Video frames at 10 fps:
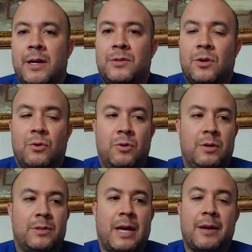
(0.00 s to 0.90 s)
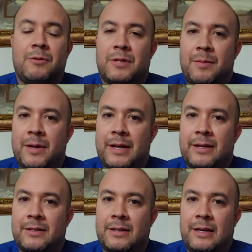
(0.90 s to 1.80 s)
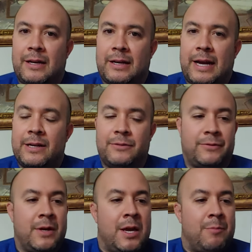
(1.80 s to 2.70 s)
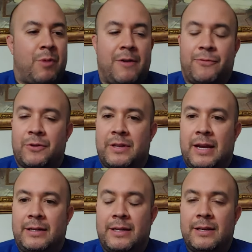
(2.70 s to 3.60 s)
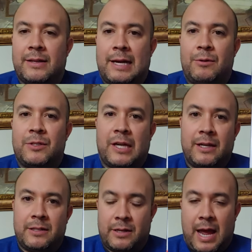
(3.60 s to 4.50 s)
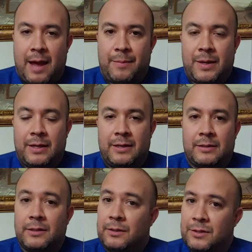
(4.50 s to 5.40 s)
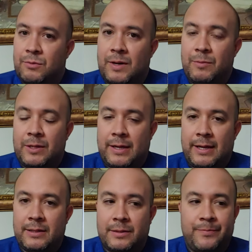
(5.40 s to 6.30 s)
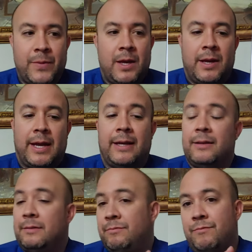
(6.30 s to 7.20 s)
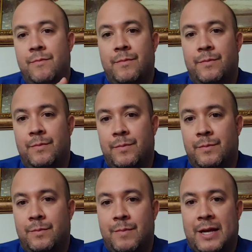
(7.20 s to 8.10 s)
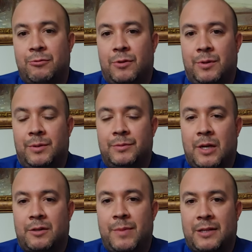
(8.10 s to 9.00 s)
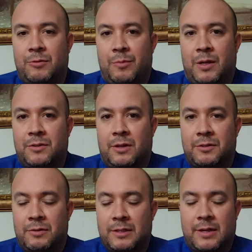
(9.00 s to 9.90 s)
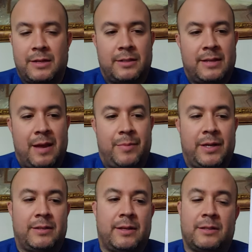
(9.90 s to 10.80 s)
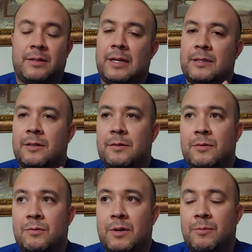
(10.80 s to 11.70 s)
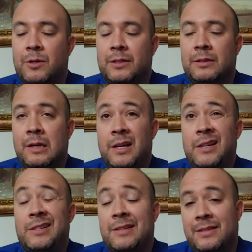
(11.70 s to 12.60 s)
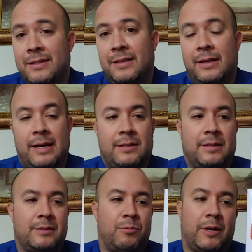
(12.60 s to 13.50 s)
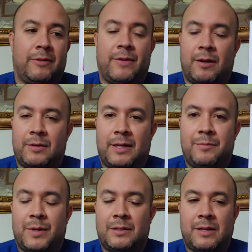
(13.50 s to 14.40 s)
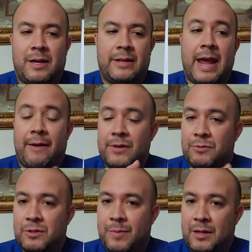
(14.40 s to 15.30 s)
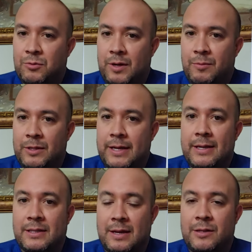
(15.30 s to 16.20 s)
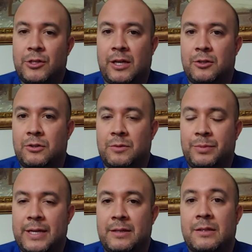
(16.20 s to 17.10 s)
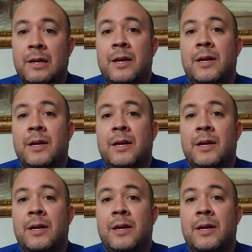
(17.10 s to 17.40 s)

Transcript: So, psychocybernetics uh, kind of brought forth the idea that change can happen in as little as 21 days. And Maxwell, Dr. Maxwell Maltz also discusses that, but he says it's 21 to 60 days is when he found it. But uh, the average was about 21 days that change took place.